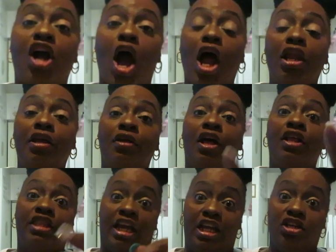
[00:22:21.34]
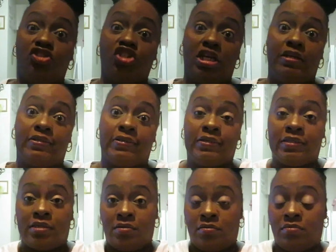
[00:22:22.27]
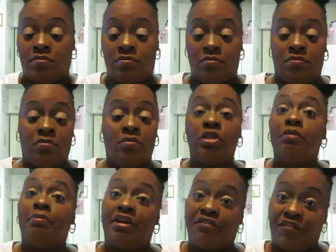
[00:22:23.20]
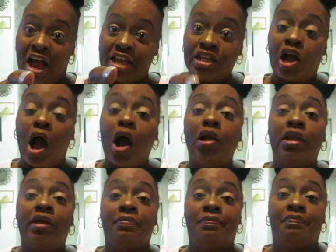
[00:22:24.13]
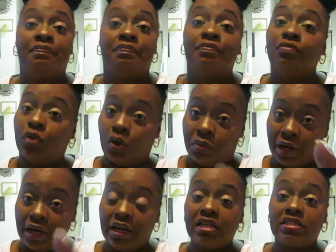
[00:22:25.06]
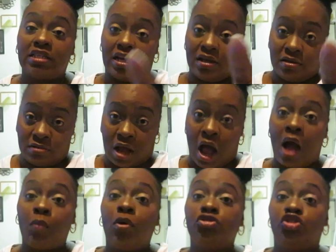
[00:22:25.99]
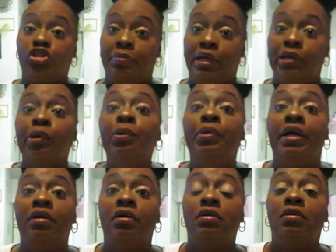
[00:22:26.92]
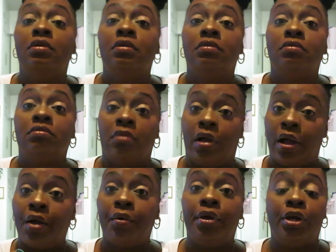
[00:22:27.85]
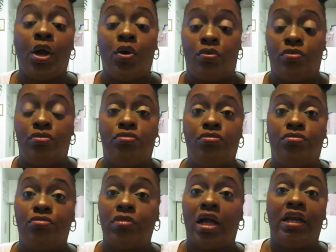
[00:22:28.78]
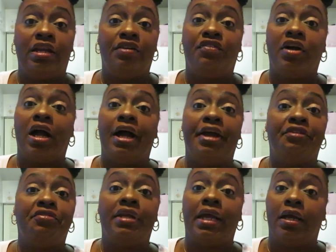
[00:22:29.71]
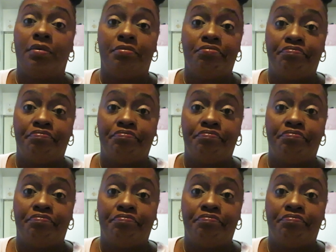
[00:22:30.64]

your calling. Thank you, Jesus. Better find your calling. Know what it is that God wants you to be doing. I already know. I live for God every day